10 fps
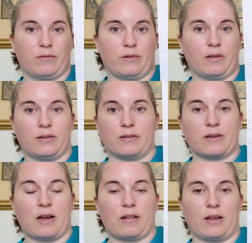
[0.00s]
This is
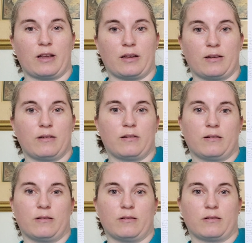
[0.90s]
not like
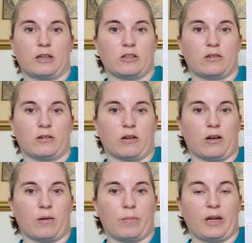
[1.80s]

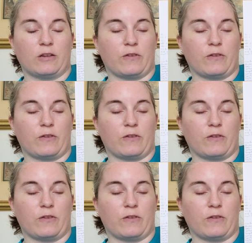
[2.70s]
page